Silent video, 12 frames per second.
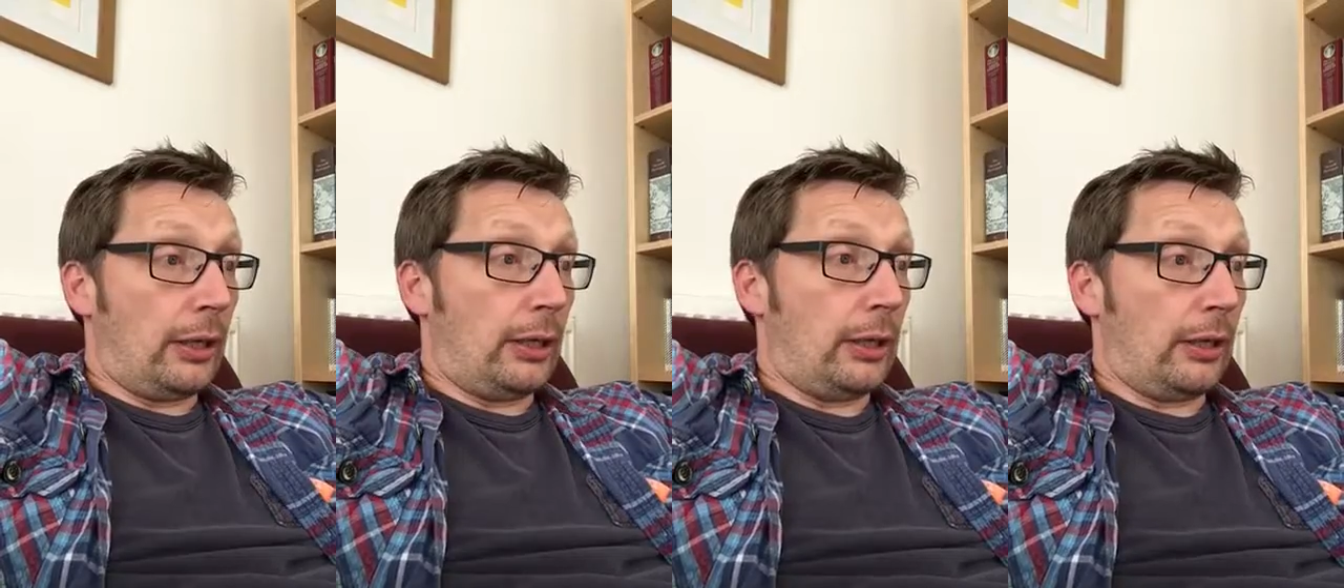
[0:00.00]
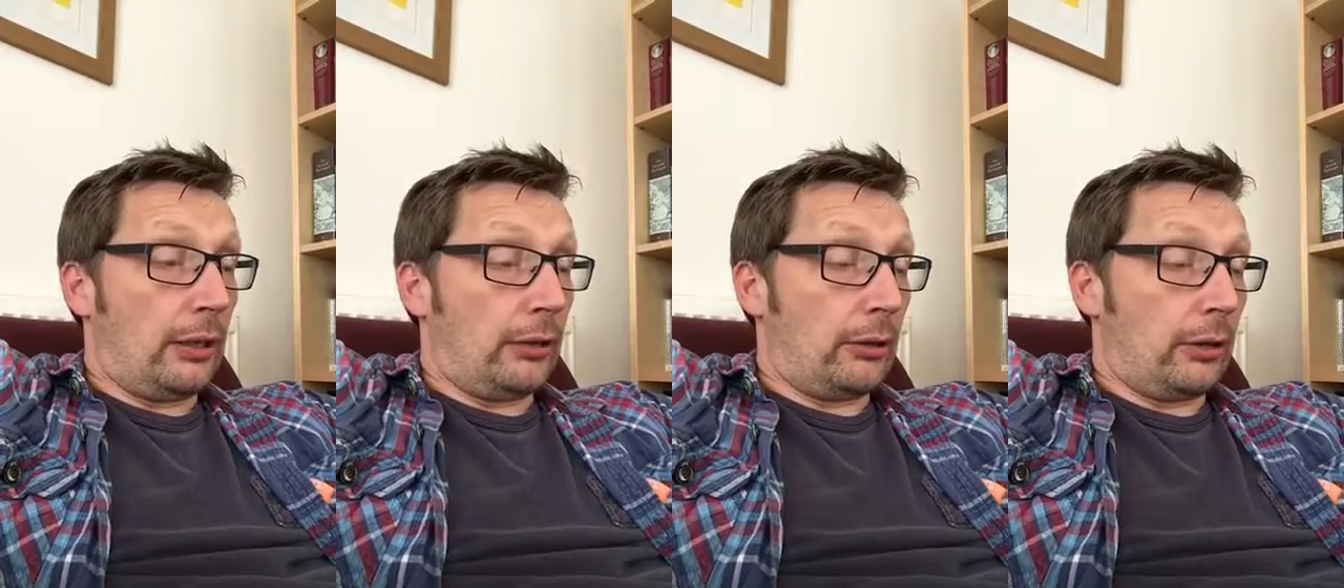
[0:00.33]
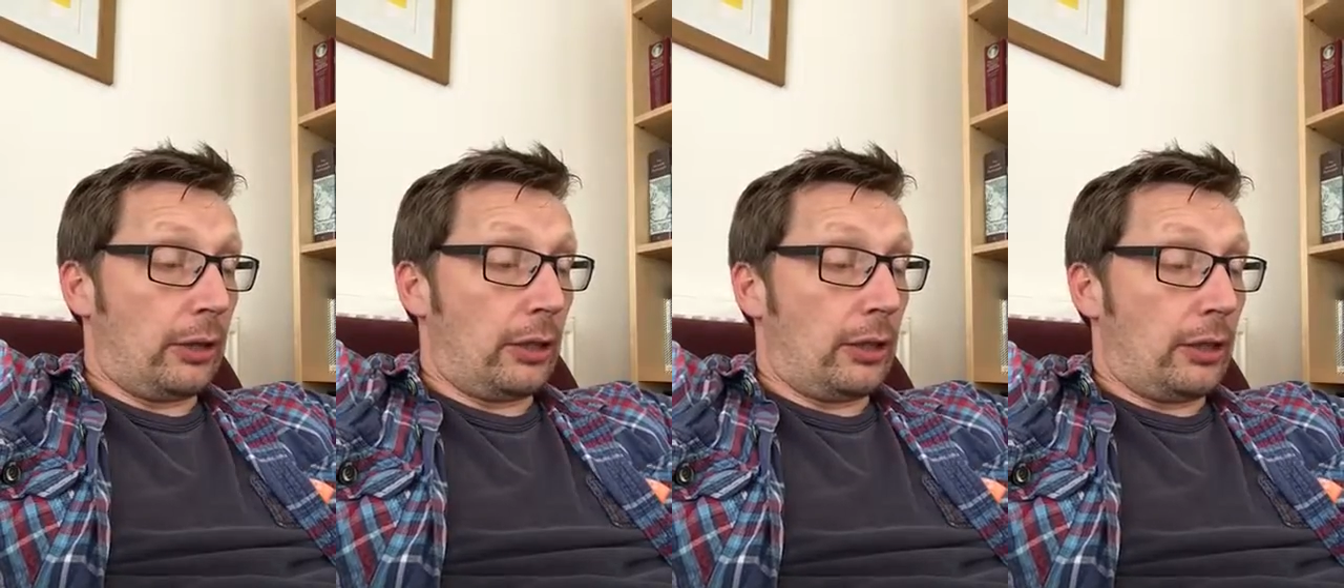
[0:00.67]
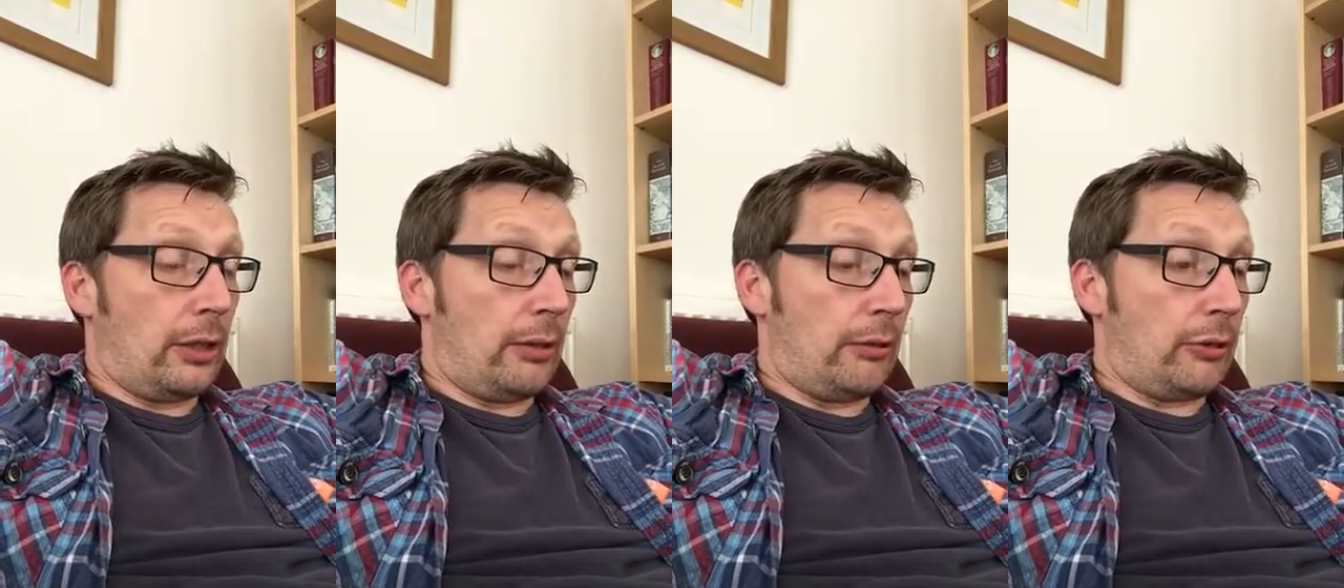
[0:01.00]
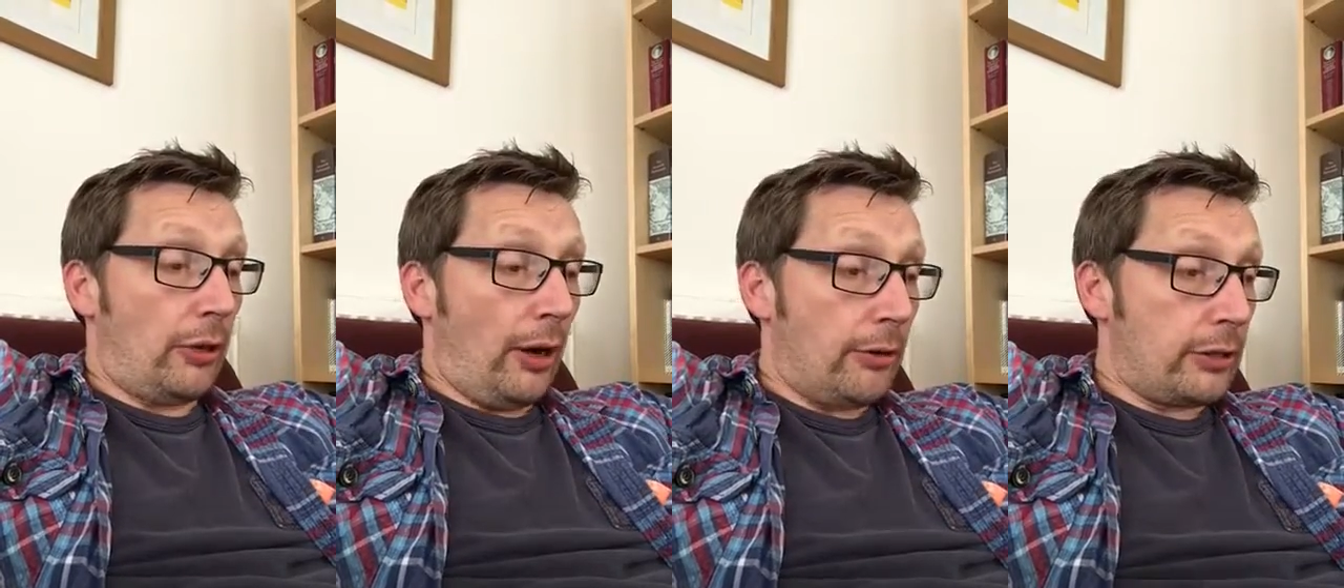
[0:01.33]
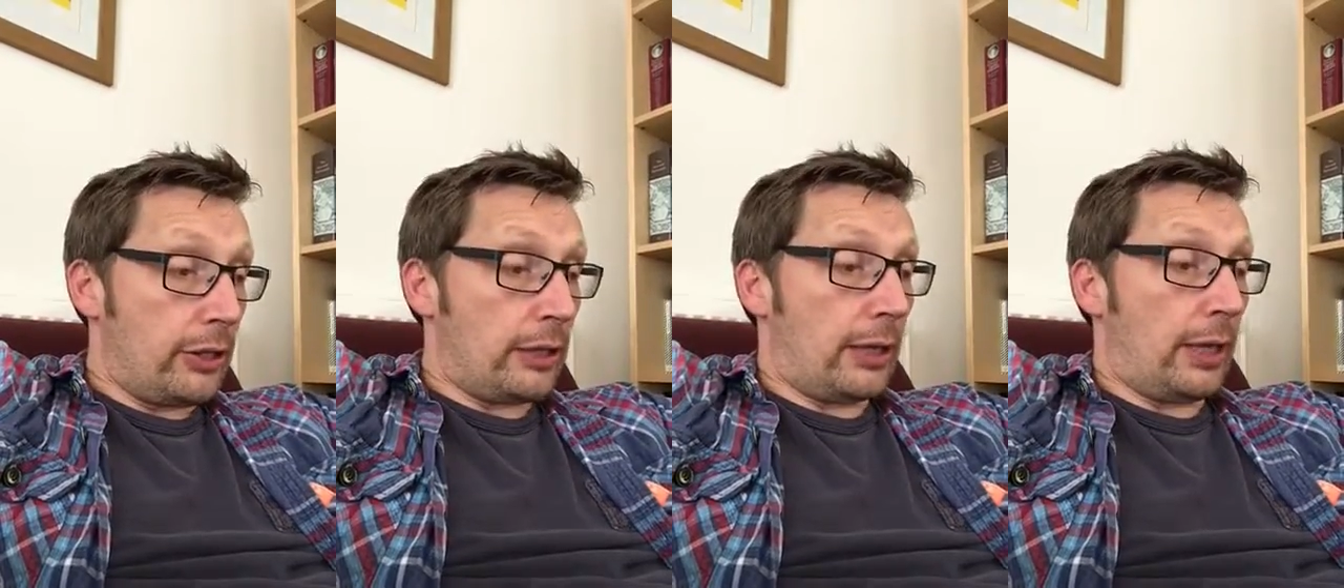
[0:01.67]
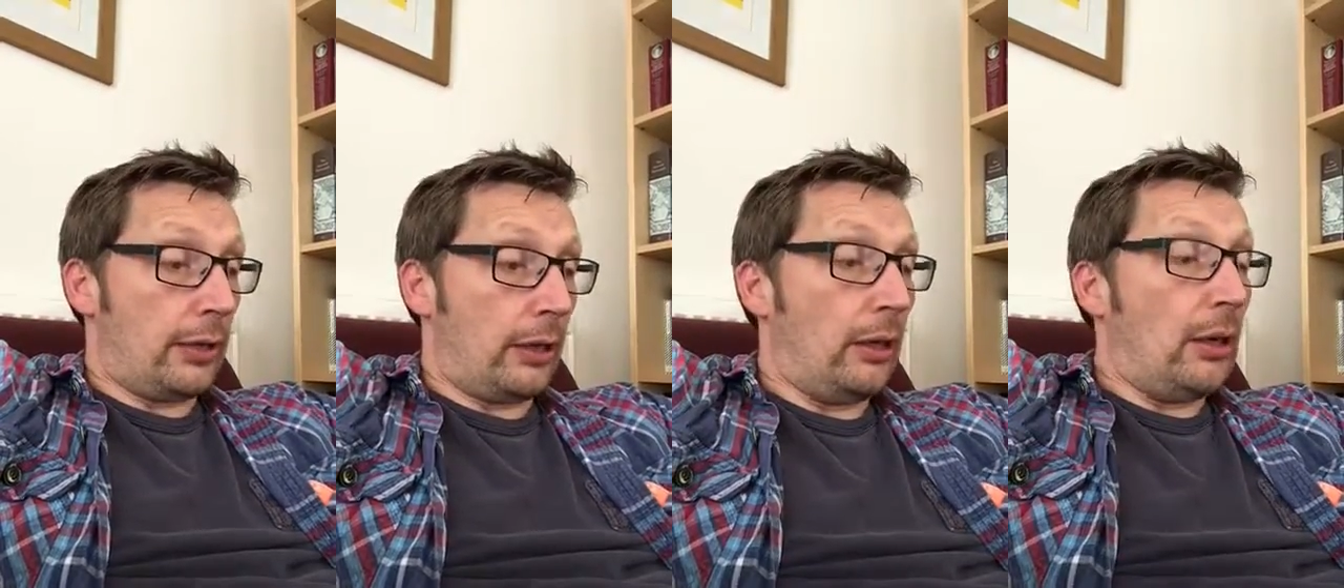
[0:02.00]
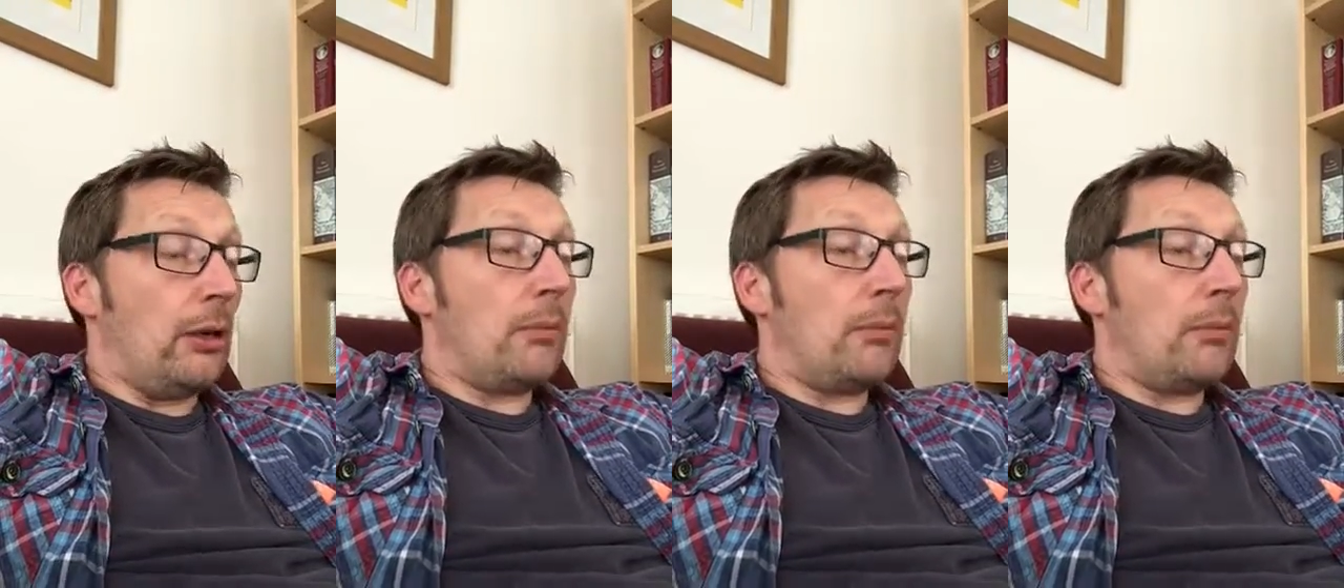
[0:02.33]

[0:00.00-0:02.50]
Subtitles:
in their entirety together,